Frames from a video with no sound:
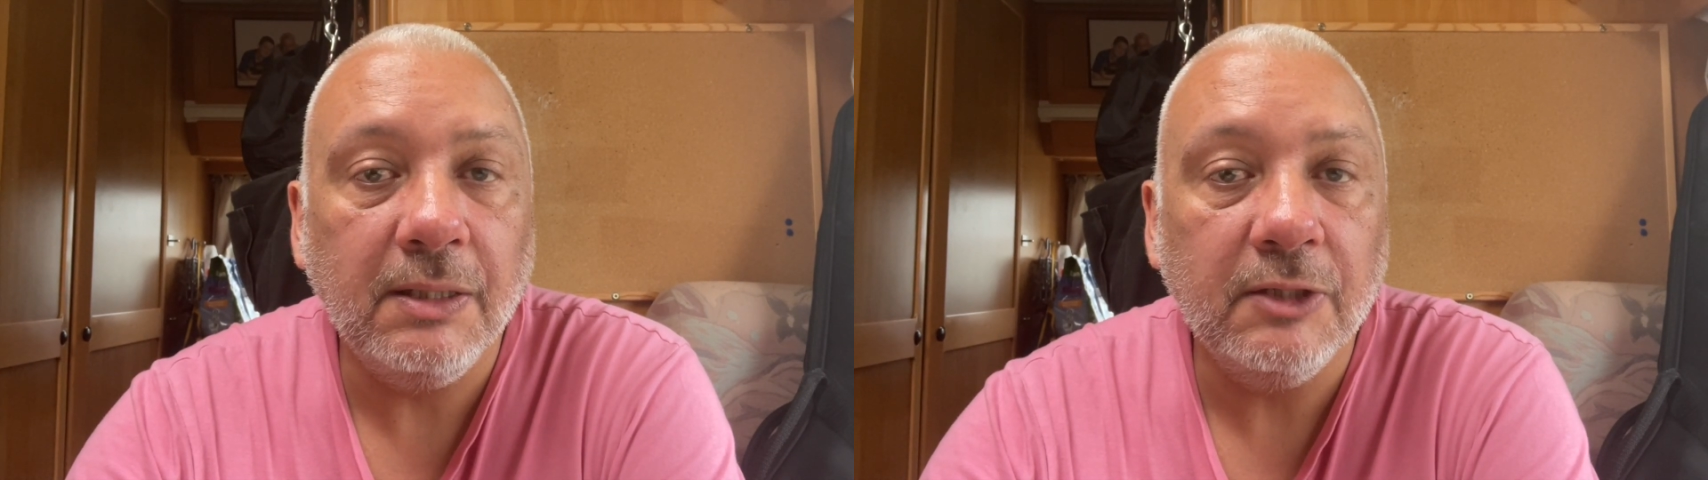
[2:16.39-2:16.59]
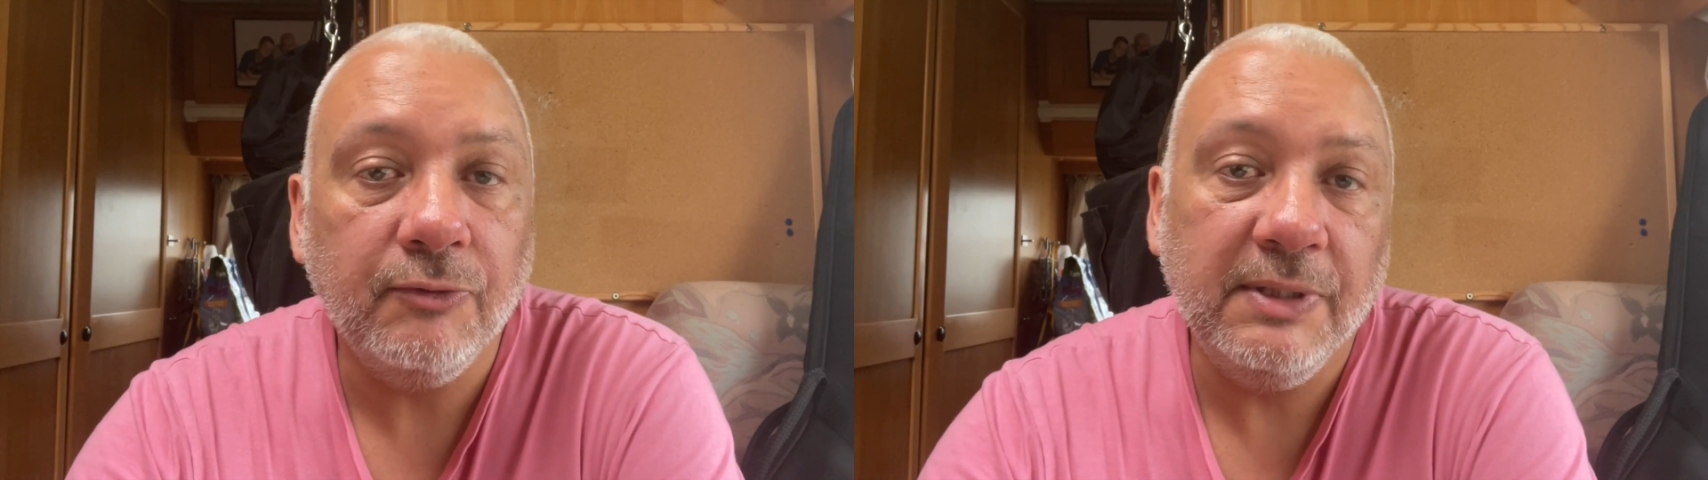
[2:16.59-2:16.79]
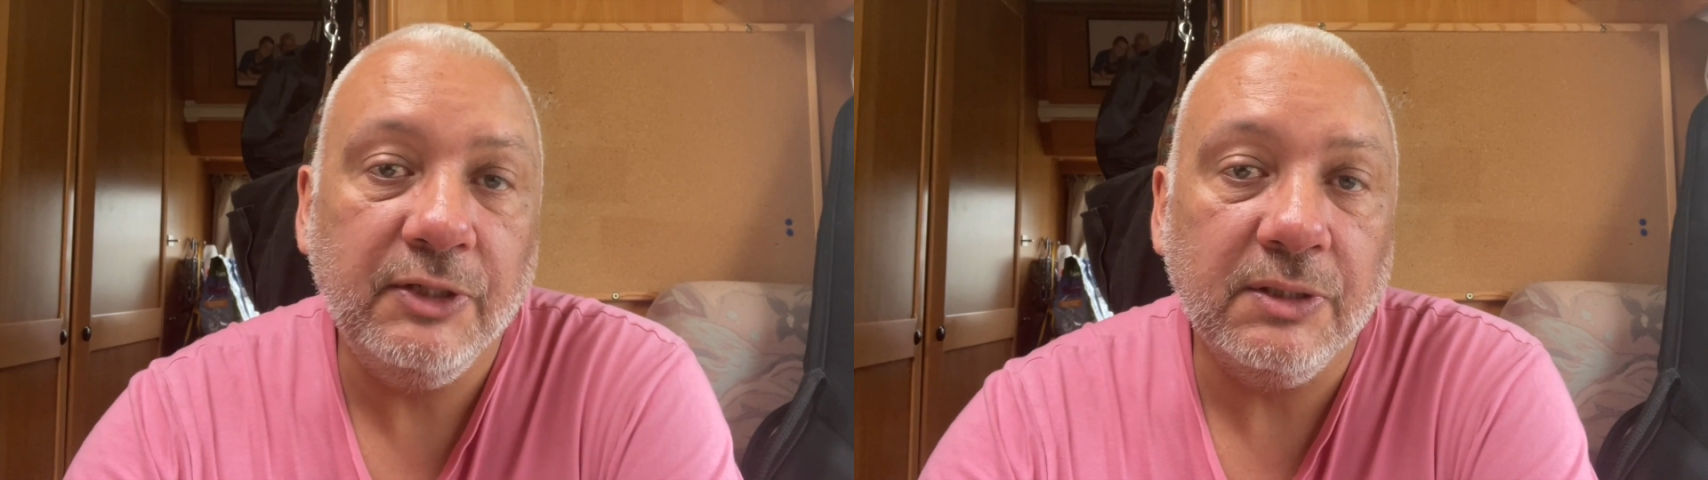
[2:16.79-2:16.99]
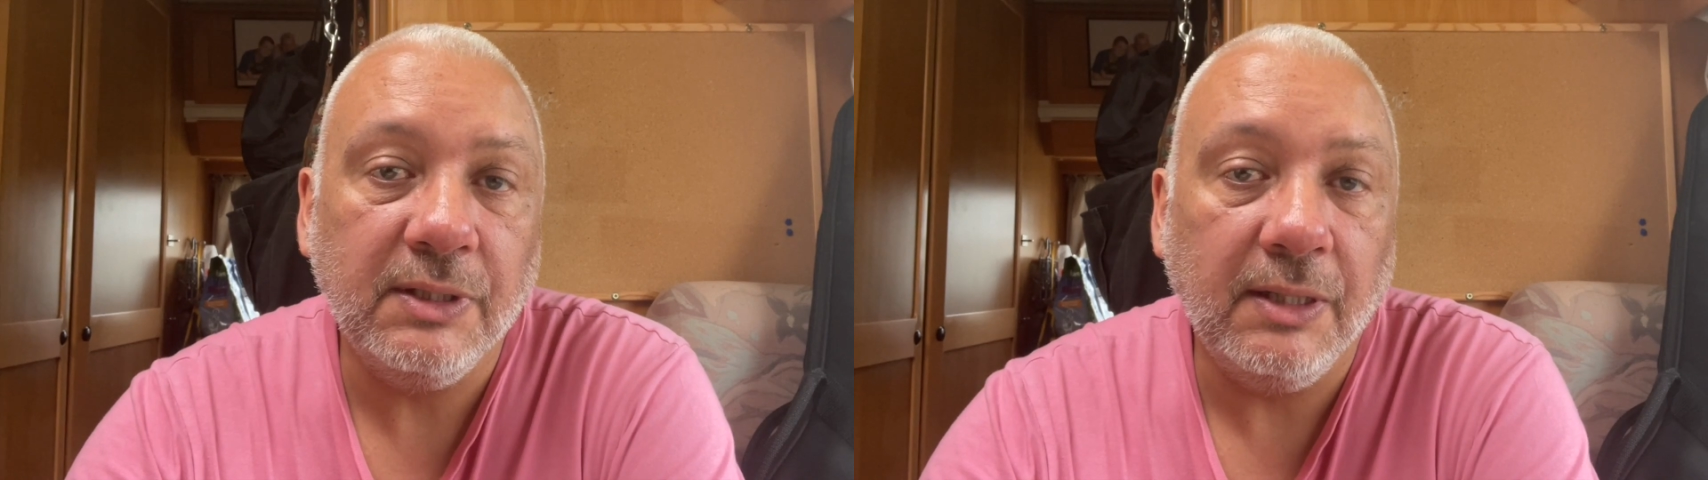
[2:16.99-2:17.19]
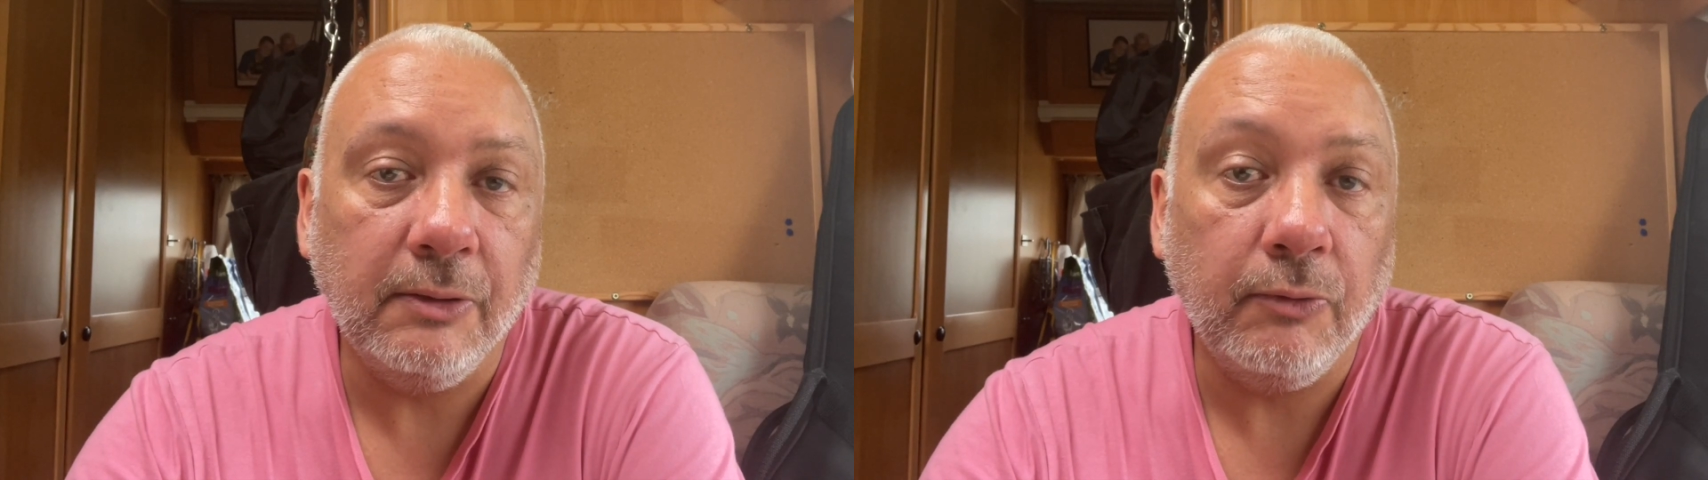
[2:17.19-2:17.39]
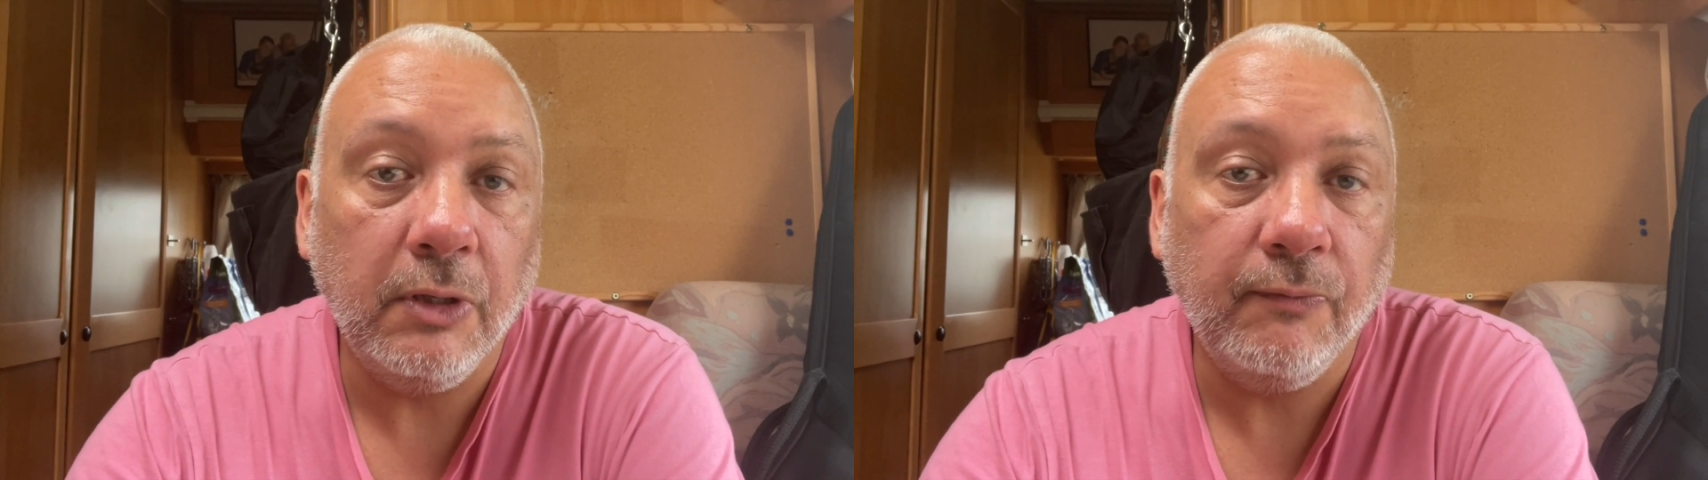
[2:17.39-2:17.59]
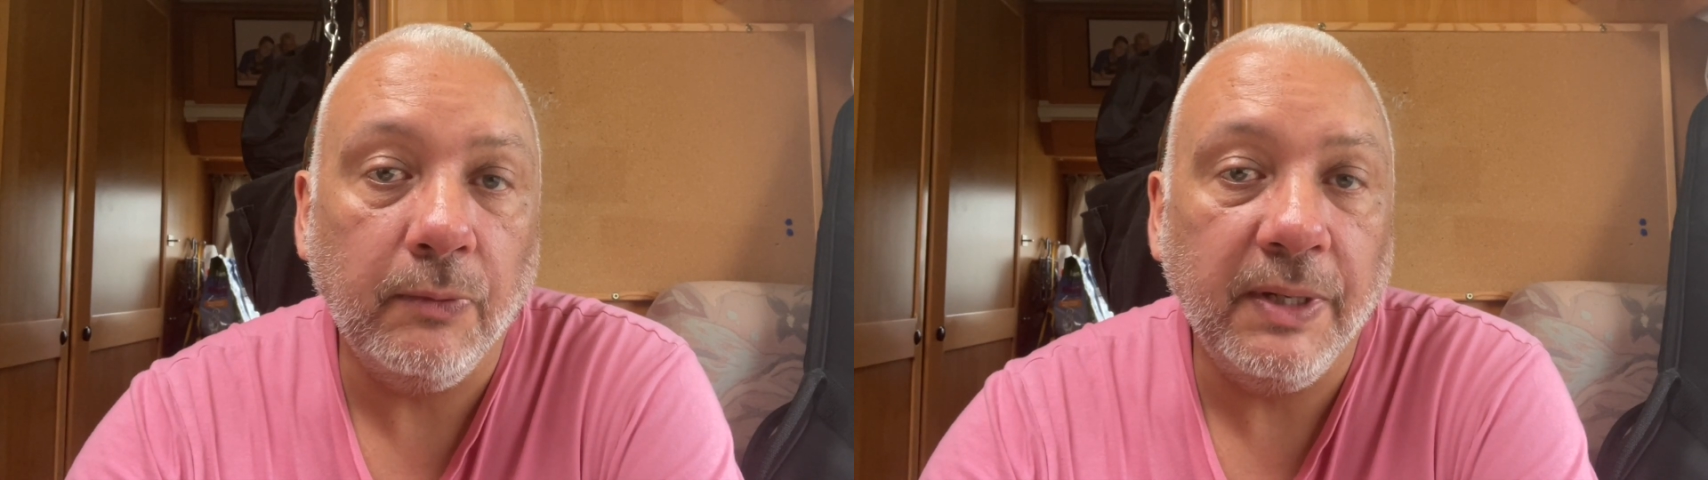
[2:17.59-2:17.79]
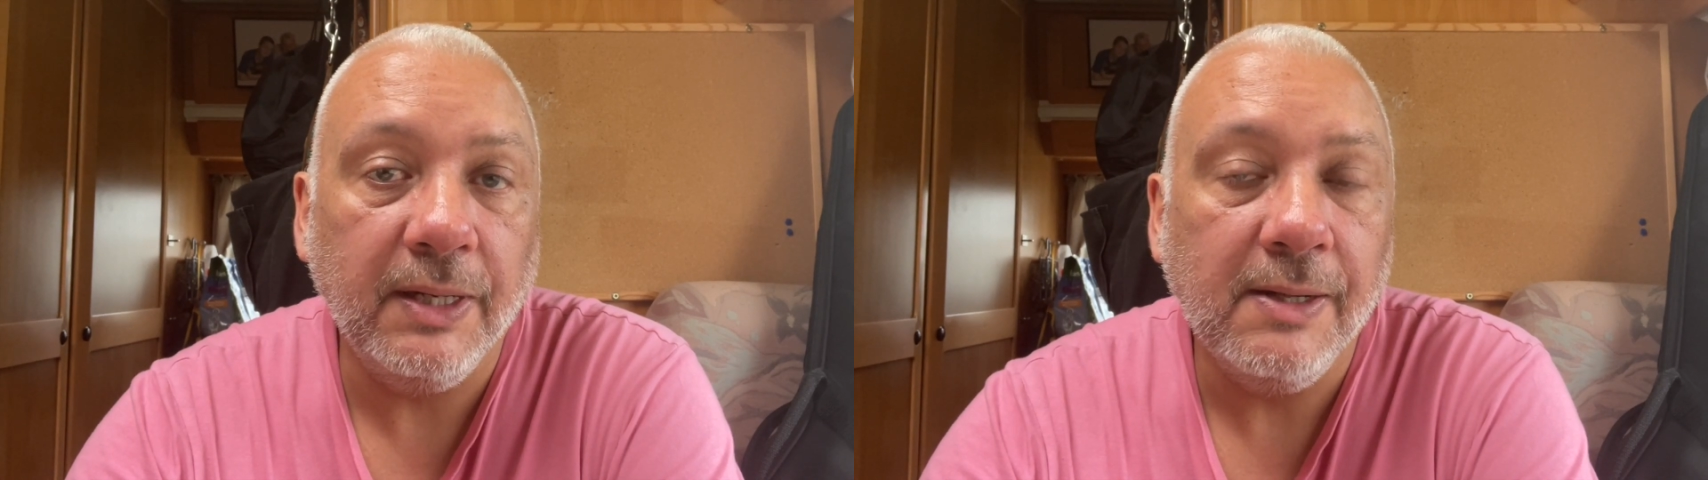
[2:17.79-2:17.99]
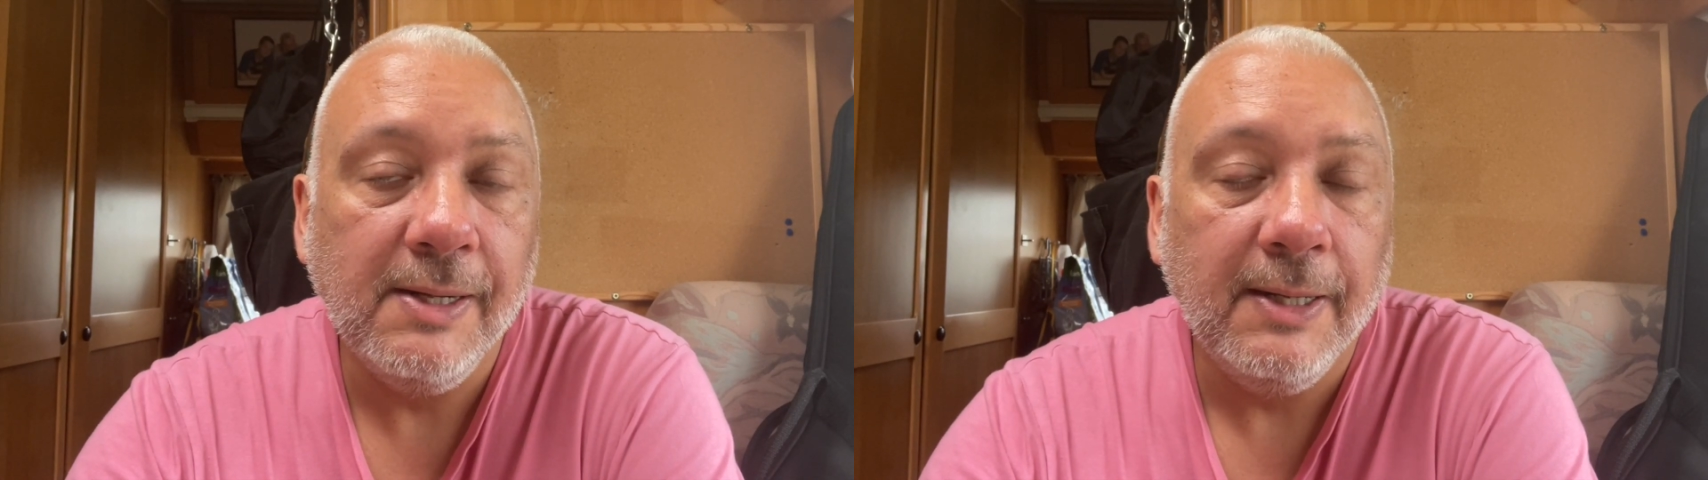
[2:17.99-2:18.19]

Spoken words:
literally just down the road from here